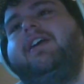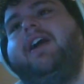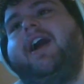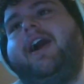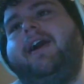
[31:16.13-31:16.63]

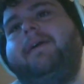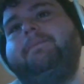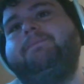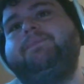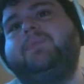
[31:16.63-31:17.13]

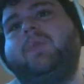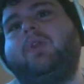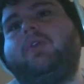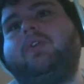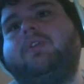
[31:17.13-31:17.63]
Um,
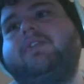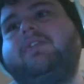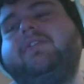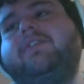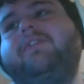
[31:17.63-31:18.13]

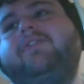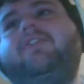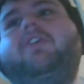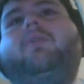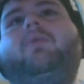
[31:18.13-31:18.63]

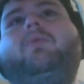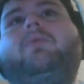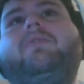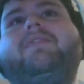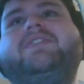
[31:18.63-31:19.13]
so
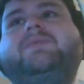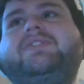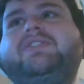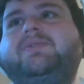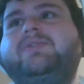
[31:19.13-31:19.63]
this
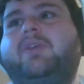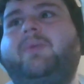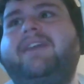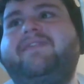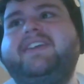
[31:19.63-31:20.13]
was on
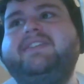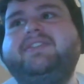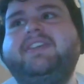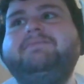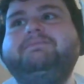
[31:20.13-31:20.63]
Wi-Fi, you said?